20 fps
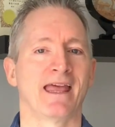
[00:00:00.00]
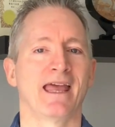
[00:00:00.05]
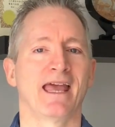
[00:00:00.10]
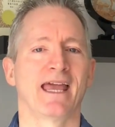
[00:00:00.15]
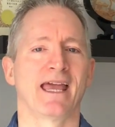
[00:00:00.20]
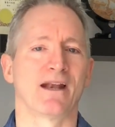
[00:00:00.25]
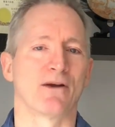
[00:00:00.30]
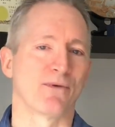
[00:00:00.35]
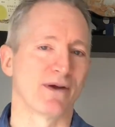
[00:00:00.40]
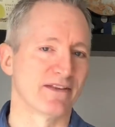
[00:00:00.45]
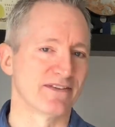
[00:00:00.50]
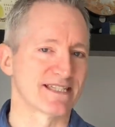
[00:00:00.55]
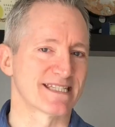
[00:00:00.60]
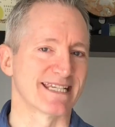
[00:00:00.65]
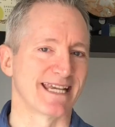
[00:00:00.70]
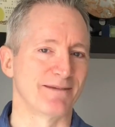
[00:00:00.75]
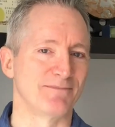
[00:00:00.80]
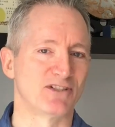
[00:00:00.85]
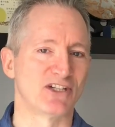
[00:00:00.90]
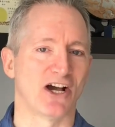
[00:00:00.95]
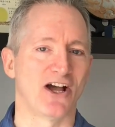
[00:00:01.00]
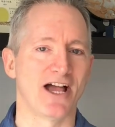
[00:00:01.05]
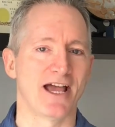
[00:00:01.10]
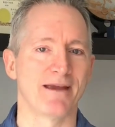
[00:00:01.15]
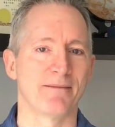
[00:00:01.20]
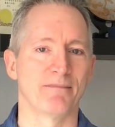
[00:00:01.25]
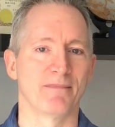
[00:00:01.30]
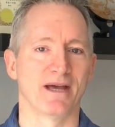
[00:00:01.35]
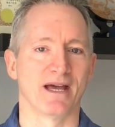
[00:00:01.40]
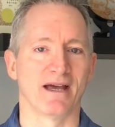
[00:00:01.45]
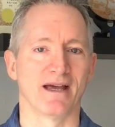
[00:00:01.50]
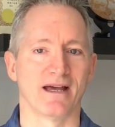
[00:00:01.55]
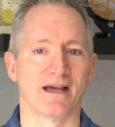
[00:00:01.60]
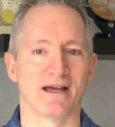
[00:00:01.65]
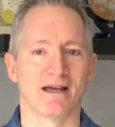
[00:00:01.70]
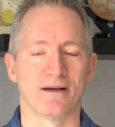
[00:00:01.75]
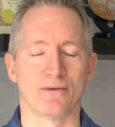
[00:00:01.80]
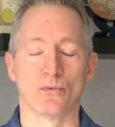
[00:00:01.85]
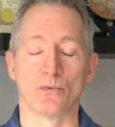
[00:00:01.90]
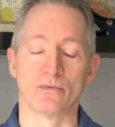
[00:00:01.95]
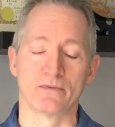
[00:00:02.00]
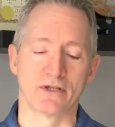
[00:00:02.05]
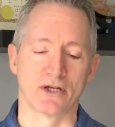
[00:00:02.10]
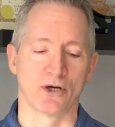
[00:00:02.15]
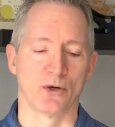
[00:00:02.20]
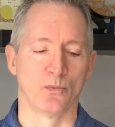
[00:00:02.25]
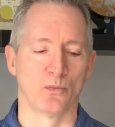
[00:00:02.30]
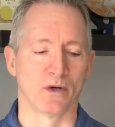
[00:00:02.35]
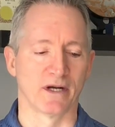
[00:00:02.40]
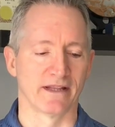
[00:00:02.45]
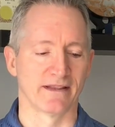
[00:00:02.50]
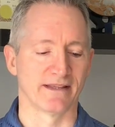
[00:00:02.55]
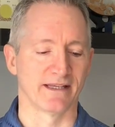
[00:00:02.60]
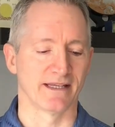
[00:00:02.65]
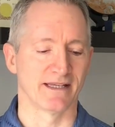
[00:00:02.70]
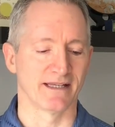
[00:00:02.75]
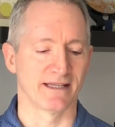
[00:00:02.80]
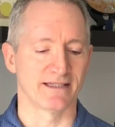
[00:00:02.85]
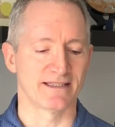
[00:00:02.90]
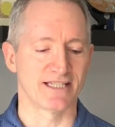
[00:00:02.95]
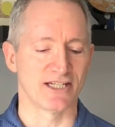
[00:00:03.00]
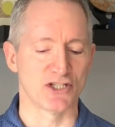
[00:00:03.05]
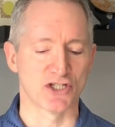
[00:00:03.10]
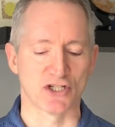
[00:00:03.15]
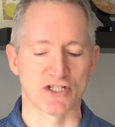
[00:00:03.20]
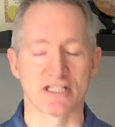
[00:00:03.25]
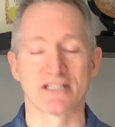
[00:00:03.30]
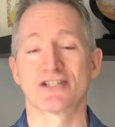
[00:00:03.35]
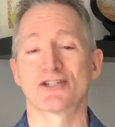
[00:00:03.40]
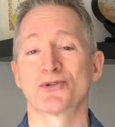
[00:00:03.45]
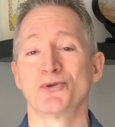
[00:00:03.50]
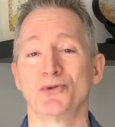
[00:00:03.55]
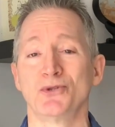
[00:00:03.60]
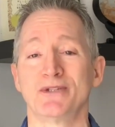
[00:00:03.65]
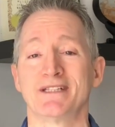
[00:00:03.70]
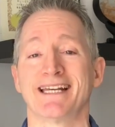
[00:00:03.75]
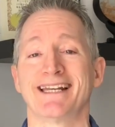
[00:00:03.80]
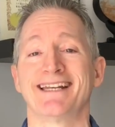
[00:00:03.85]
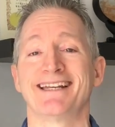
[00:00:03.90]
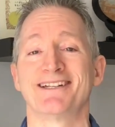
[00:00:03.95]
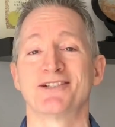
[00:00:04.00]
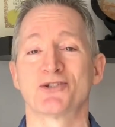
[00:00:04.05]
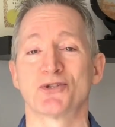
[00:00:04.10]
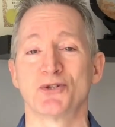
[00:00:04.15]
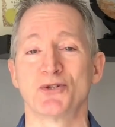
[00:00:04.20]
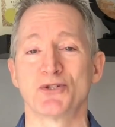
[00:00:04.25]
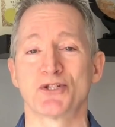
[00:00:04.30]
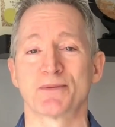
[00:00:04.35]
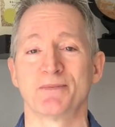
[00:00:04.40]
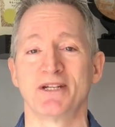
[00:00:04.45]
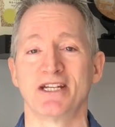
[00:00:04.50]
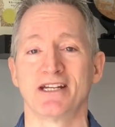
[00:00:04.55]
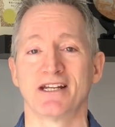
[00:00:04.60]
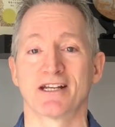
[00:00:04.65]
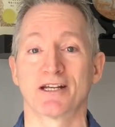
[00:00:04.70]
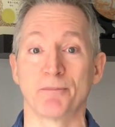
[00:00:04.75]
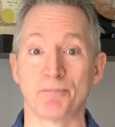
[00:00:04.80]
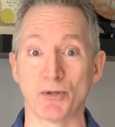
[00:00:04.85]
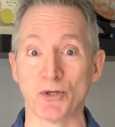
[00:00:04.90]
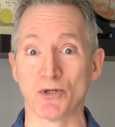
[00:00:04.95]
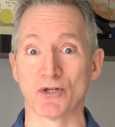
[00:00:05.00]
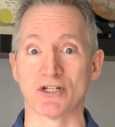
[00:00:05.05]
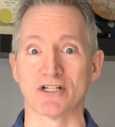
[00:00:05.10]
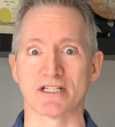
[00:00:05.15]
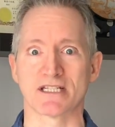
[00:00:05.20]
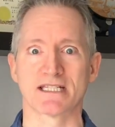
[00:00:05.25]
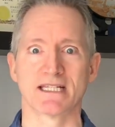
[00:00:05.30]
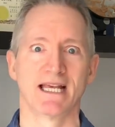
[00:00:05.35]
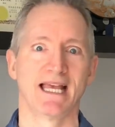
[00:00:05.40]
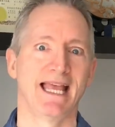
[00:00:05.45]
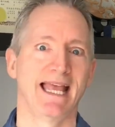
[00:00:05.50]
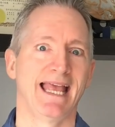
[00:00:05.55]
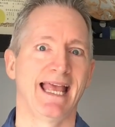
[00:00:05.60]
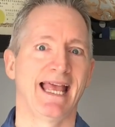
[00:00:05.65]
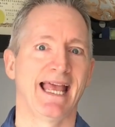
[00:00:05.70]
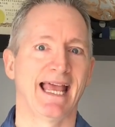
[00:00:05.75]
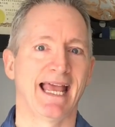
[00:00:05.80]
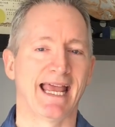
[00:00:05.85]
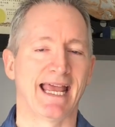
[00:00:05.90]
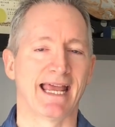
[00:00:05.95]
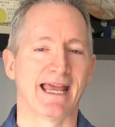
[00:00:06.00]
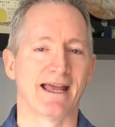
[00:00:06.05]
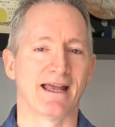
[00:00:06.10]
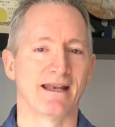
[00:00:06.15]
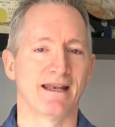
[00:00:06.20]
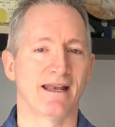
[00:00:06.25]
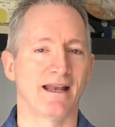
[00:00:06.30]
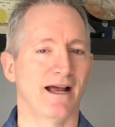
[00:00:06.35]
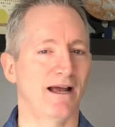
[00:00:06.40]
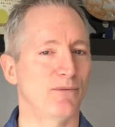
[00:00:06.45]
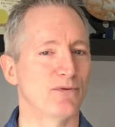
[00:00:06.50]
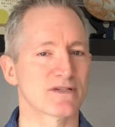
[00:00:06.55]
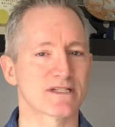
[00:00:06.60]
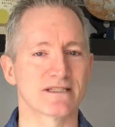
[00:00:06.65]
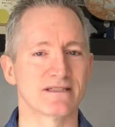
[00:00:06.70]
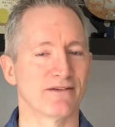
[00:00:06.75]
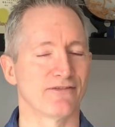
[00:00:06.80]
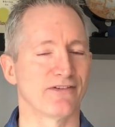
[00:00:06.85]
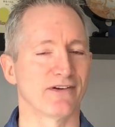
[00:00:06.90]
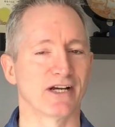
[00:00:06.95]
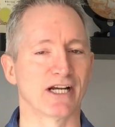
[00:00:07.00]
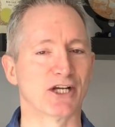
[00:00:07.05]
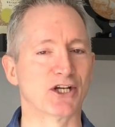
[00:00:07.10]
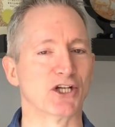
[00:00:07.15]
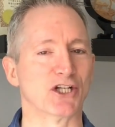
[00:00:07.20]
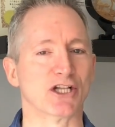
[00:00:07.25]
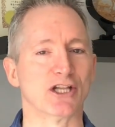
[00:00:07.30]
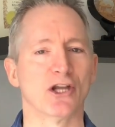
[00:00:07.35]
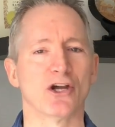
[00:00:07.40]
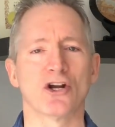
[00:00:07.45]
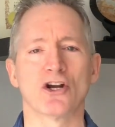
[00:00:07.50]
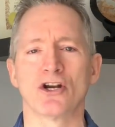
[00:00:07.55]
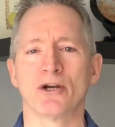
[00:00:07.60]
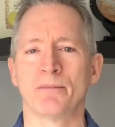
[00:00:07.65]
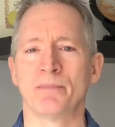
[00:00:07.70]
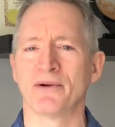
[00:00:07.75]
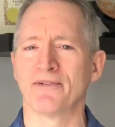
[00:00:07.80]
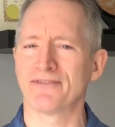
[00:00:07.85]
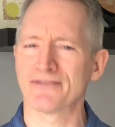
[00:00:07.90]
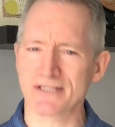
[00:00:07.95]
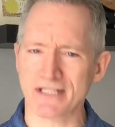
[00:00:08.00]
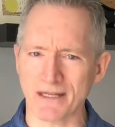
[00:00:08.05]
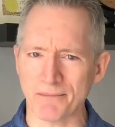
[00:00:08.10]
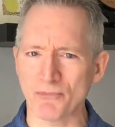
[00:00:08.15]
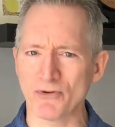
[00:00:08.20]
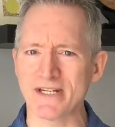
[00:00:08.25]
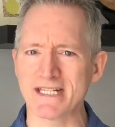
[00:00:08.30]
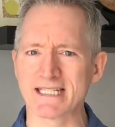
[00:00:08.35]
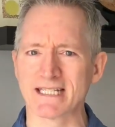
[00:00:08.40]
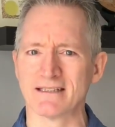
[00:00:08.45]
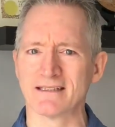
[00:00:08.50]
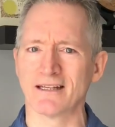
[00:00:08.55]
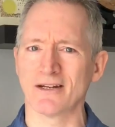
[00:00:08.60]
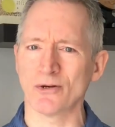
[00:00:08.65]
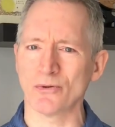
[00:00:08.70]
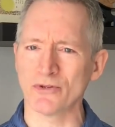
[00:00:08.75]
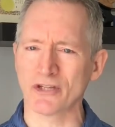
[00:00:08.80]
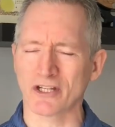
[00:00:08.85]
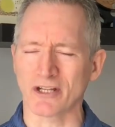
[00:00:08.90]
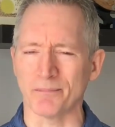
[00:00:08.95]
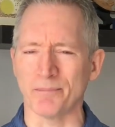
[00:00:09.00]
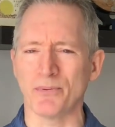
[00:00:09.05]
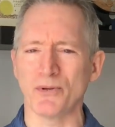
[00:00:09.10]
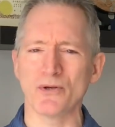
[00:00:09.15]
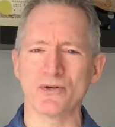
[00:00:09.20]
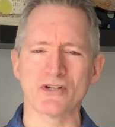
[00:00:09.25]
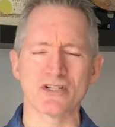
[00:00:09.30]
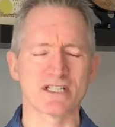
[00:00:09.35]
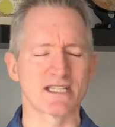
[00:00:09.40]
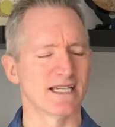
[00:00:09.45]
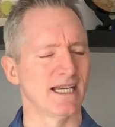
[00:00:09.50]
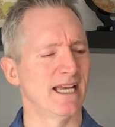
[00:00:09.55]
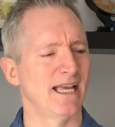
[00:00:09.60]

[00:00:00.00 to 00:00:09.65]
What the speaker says: And around the same time, you know, one of the teachers in school had introduced me to computers, and I wasn't a very good learner, but for some reason, you know, the computers,